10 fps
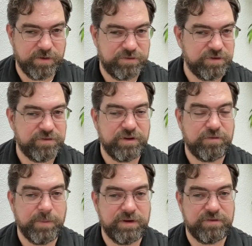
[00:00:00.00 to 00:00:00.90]
It's just 6
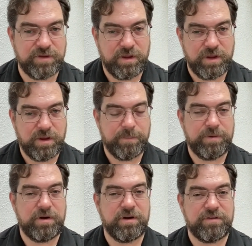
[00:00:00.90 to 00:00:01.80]
months.
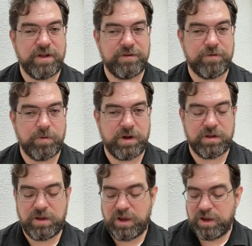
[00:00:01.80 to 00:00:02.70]
Put it aside for a while.
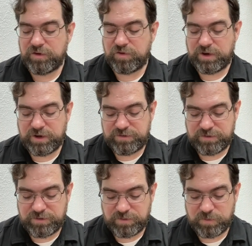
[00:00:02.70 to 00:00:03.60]
Try not to
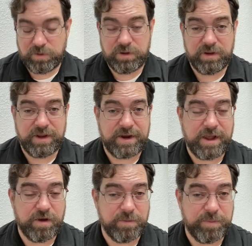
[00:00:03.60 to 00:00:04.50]
do
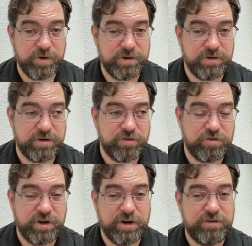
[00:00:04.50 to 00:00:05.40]
counterpoint.
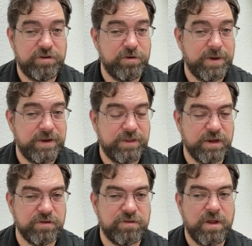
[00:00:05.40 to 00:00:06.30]
Try not to do anything
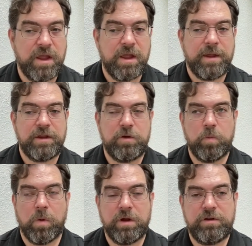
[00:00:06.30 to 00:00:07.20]
else. You
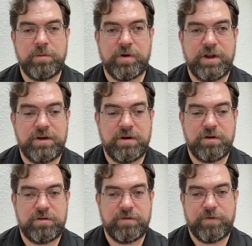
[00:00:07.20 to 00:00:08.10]
want your brain
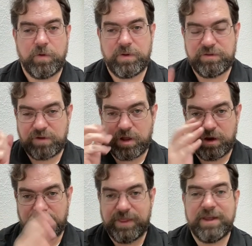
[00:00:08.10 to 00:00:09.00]
to focus
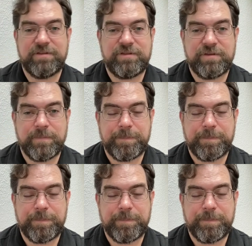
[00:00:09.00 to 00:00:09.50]
on this.